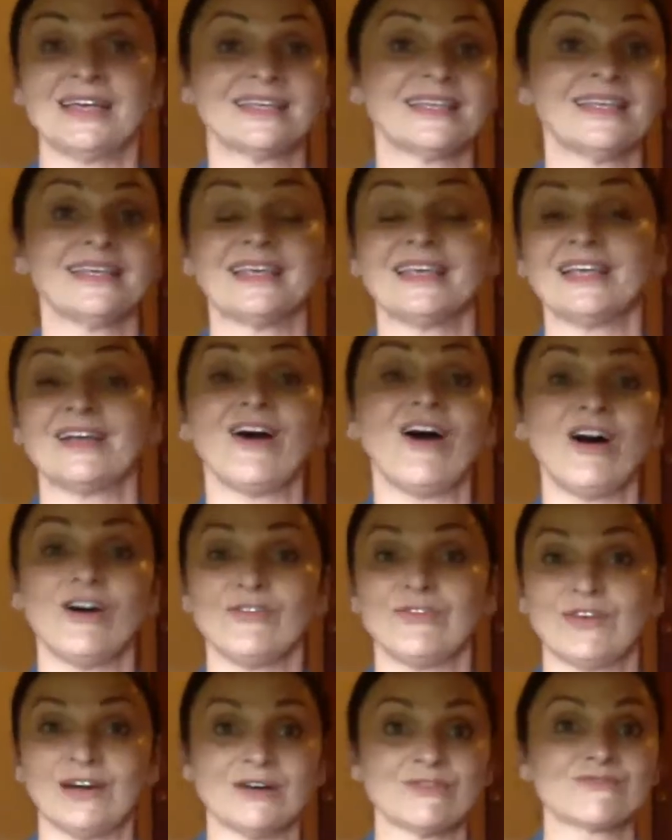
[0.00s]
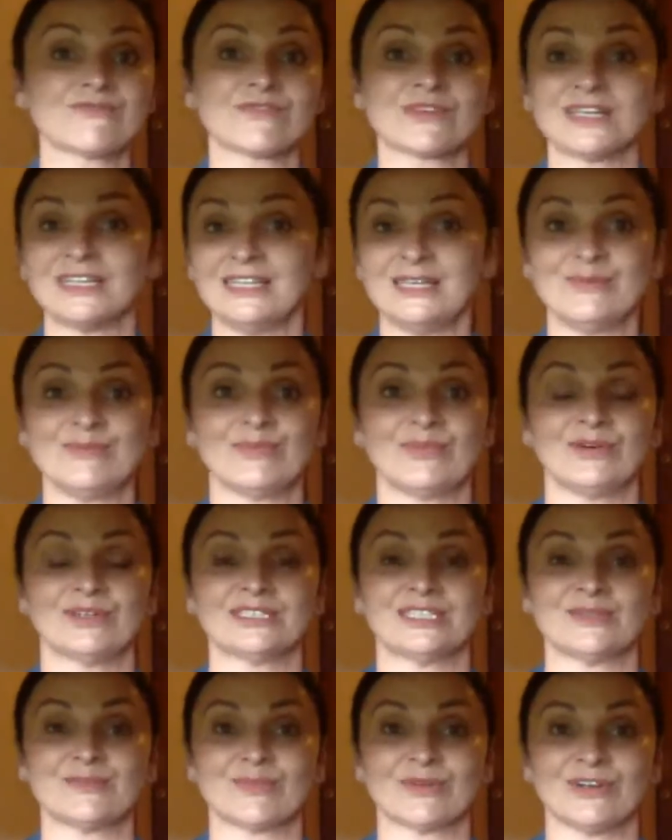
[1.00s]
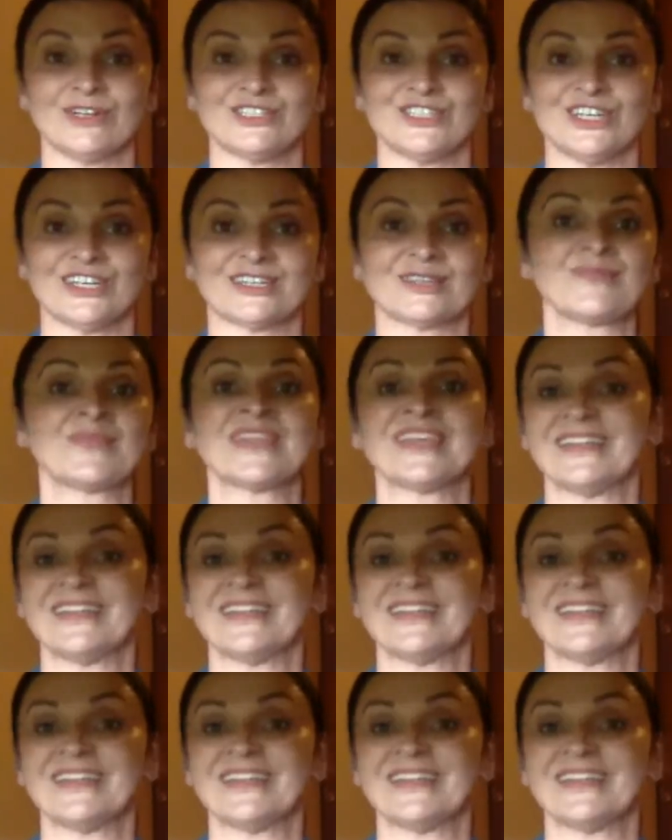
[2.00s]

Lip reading: kicking off a really important project,